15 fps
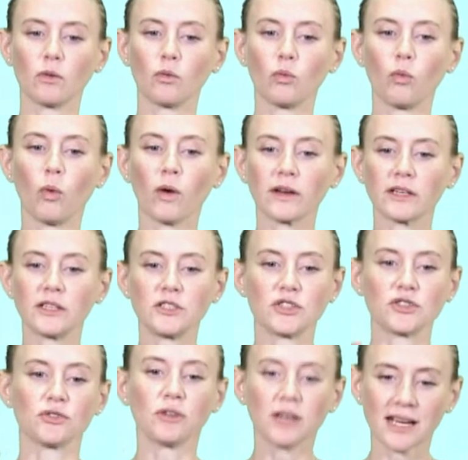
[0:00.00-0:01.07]
what he
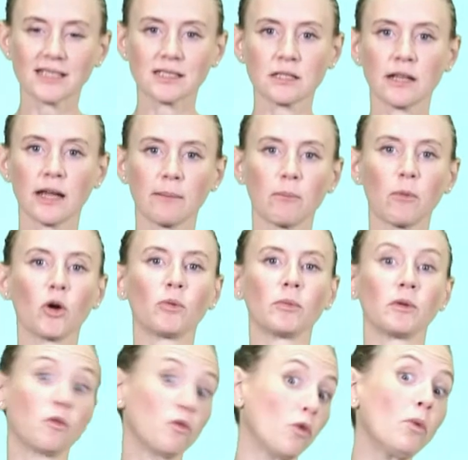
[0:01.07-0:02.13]
stood as in that
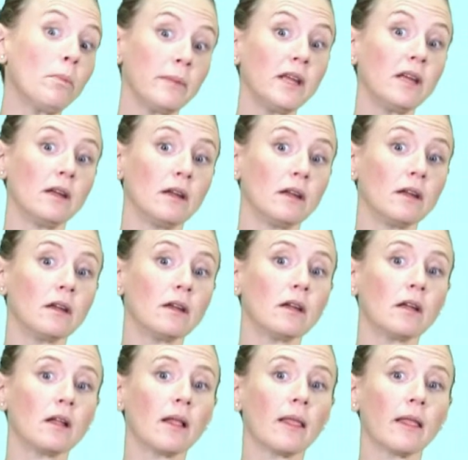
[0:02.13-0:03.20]
moment for me
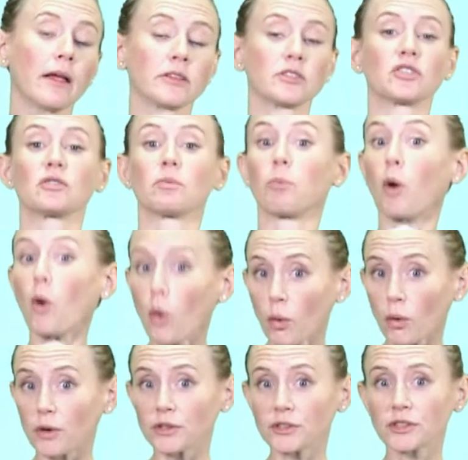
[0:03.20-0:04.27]
as a
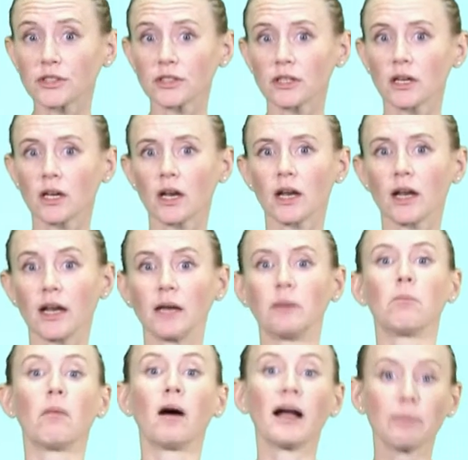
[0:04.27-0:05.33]
support in
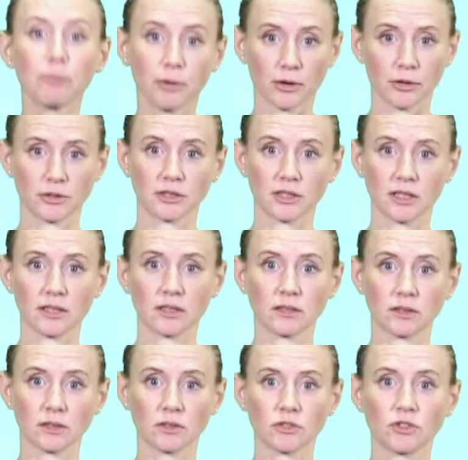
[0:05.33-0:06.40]
my
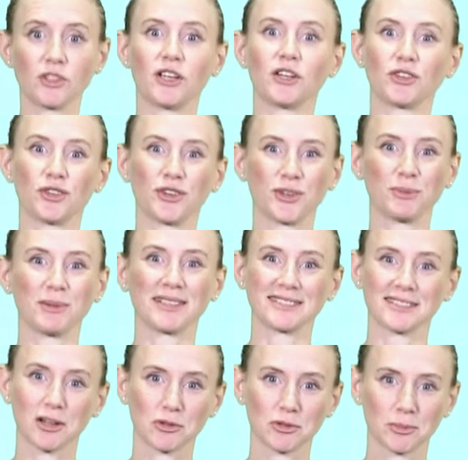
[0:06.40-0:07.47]
process to get to know
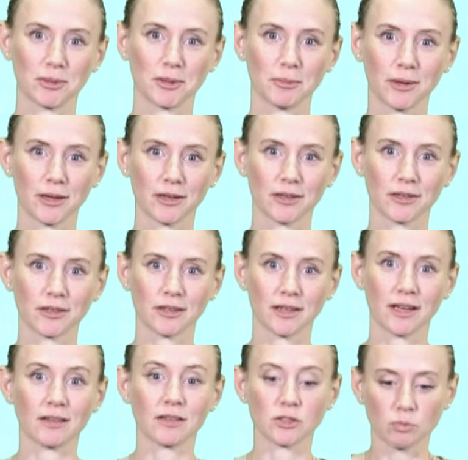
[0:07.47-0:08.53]
myself a bit better.
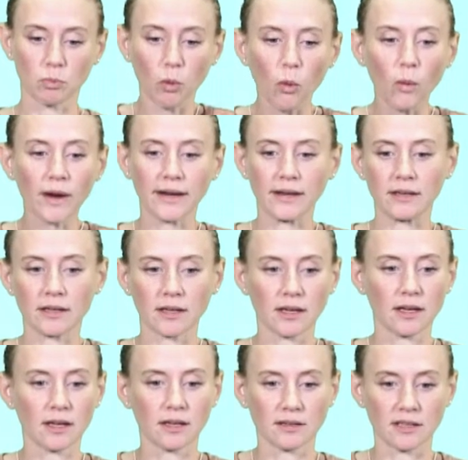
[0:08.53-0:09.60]
And this point
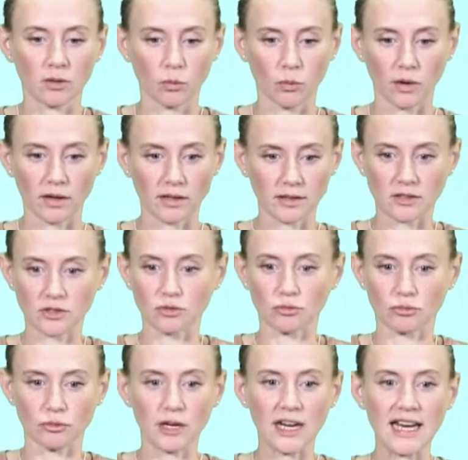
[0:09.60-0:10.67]
that was
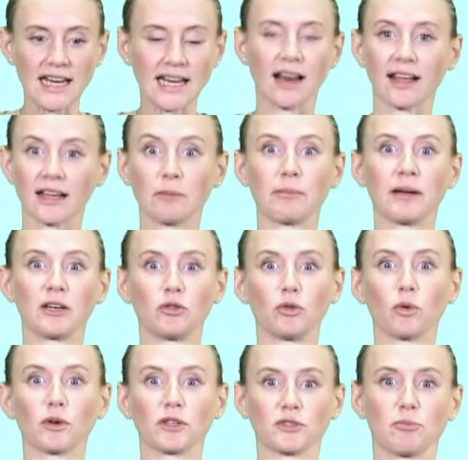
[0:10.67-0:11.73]
really like a
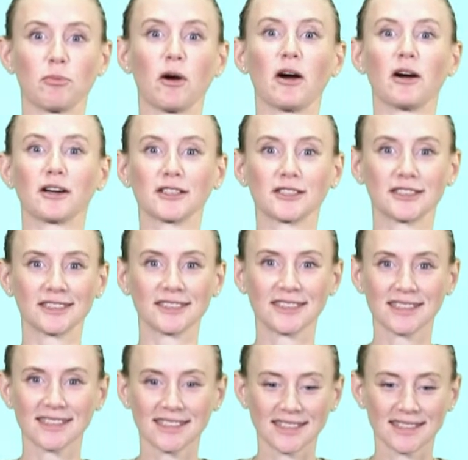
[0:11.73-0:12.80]
Pandora's box
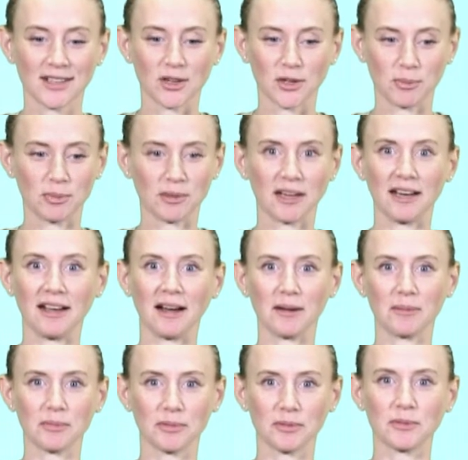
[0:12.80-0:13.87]
opening
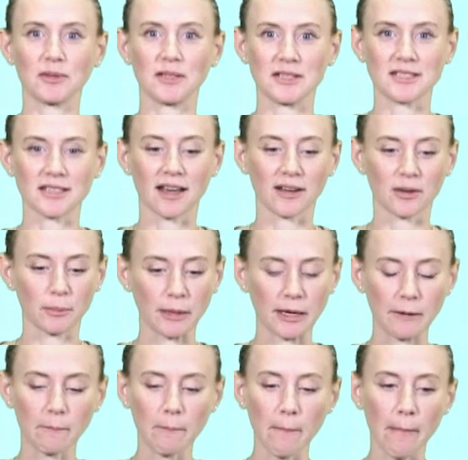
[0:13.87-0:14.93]
up inside of
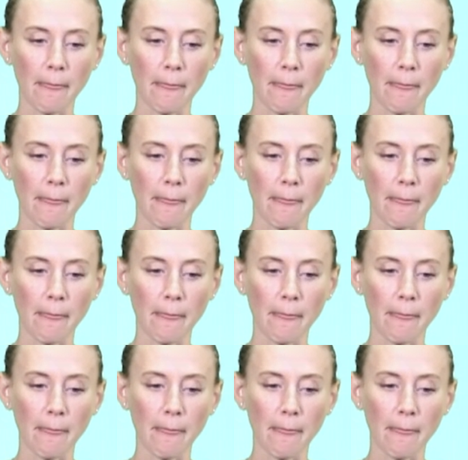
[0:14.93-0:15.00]
me.